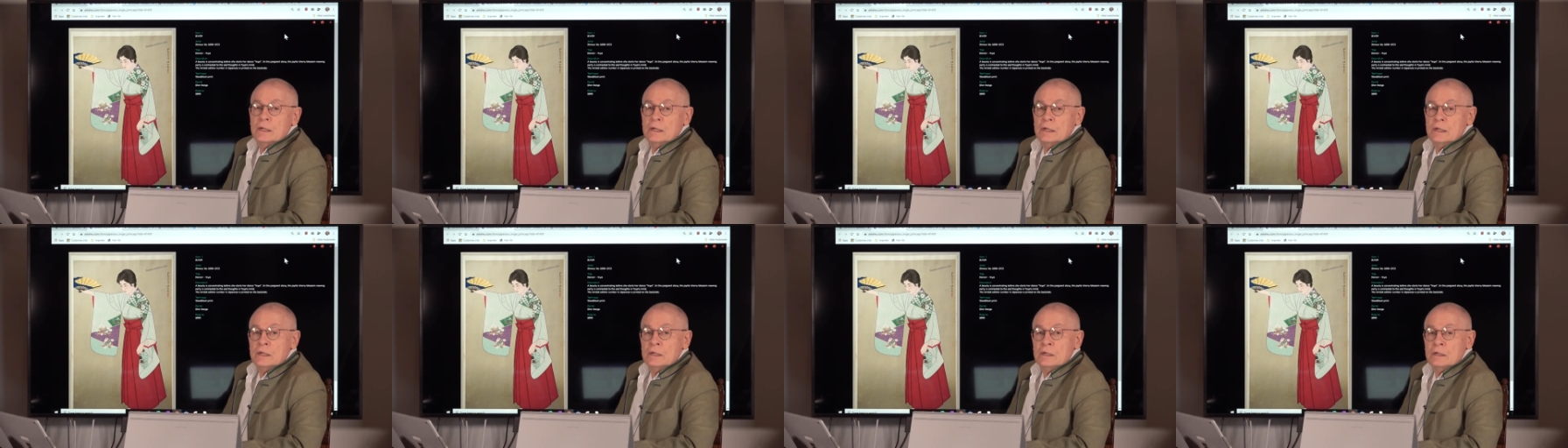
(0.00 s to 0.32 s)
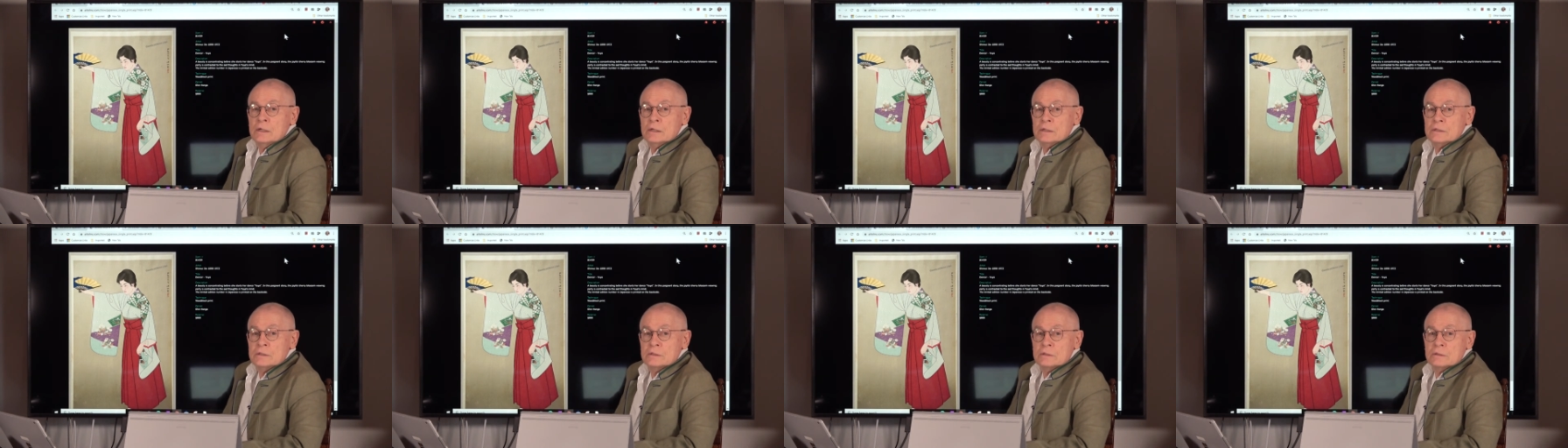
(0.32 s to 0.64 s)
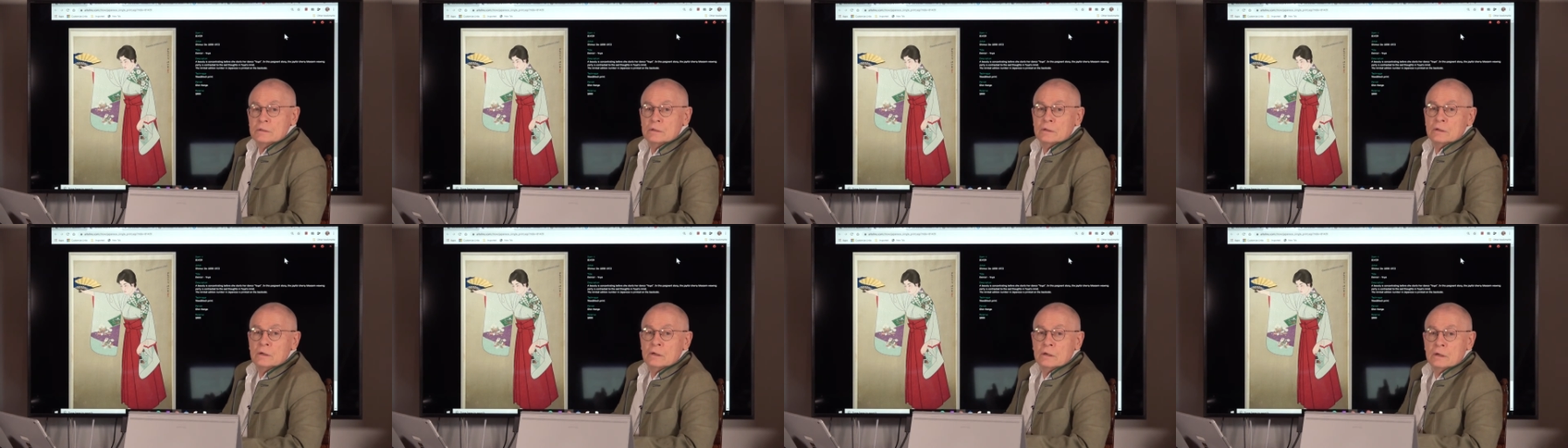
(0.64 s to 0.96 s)

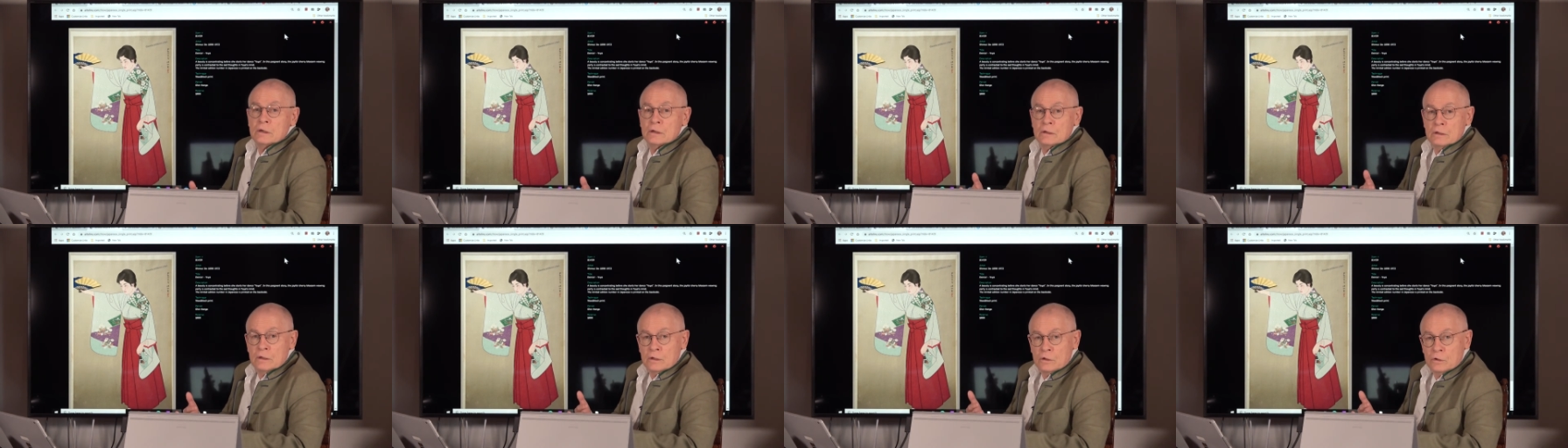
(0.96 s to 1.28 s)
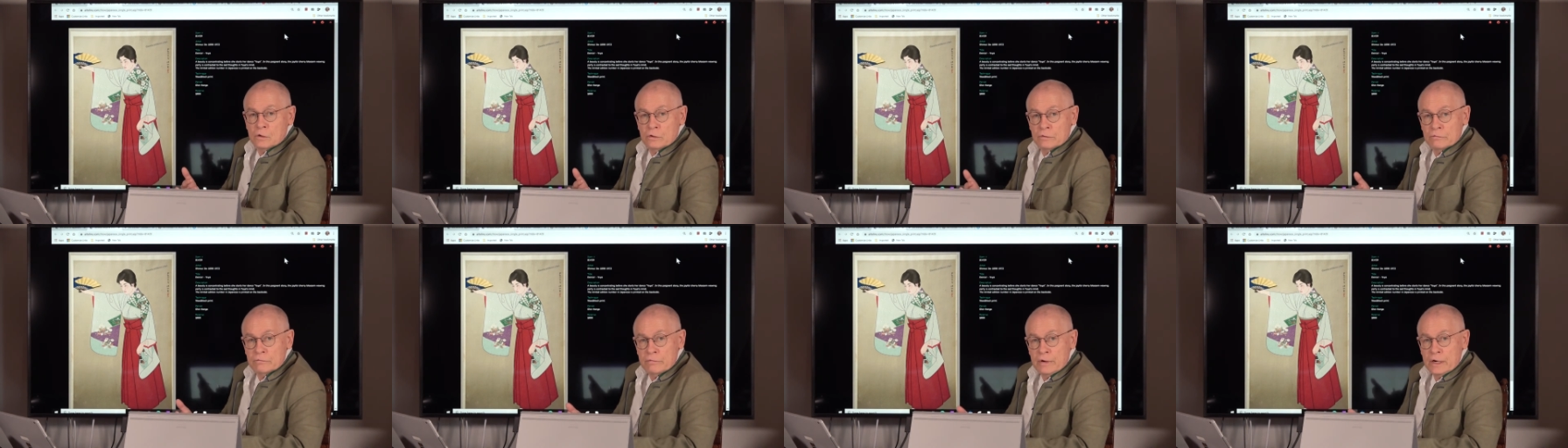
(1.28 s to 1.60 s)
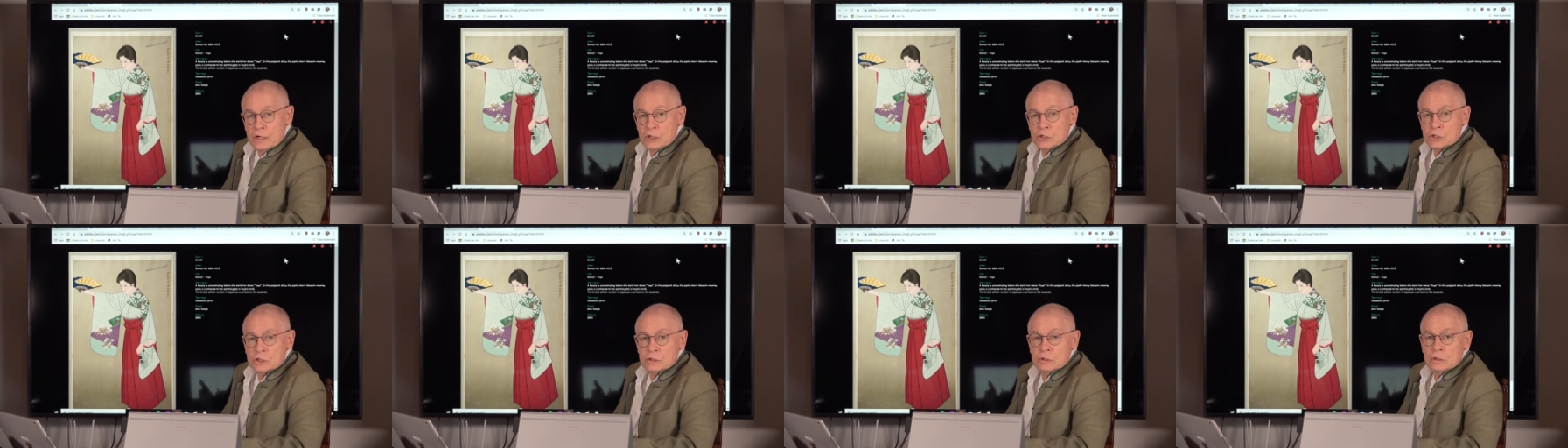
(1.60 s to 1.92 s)
is uh, a
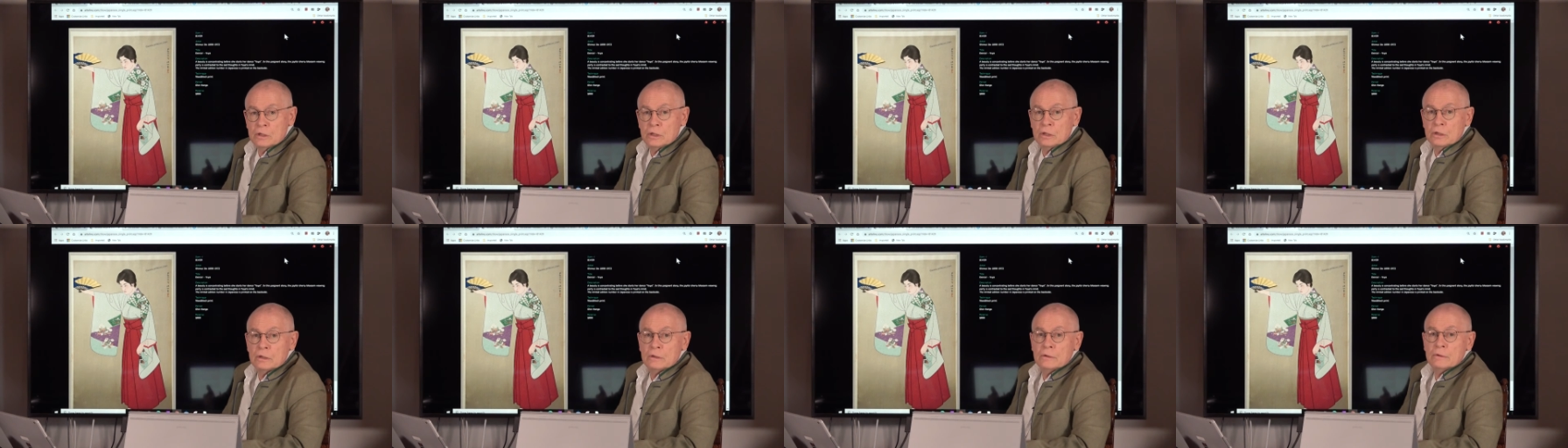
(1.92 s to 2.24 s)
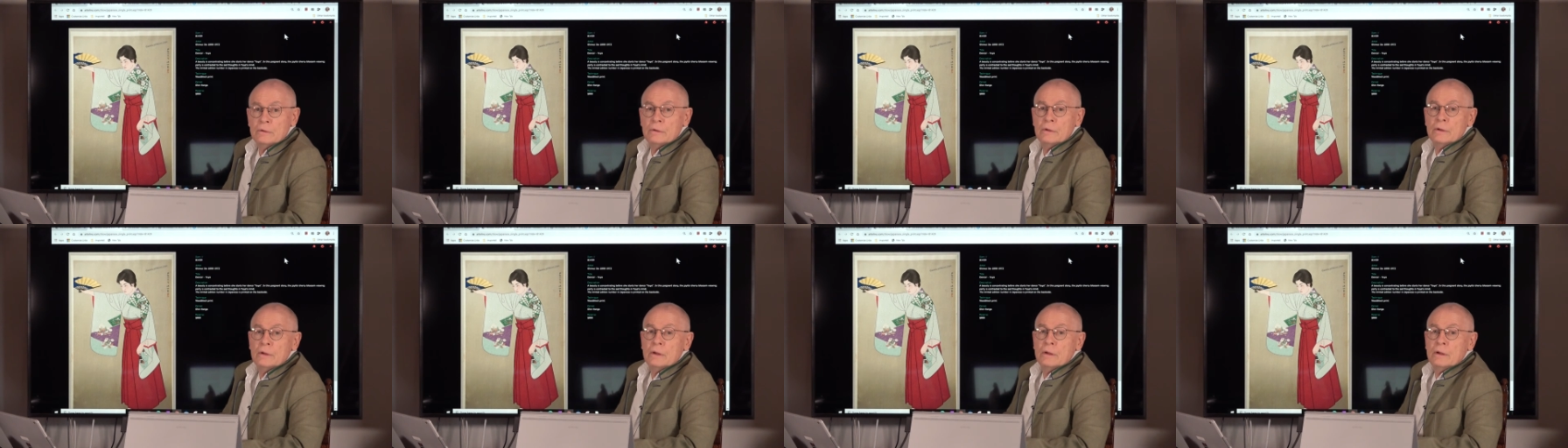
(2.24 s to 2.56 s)
conventional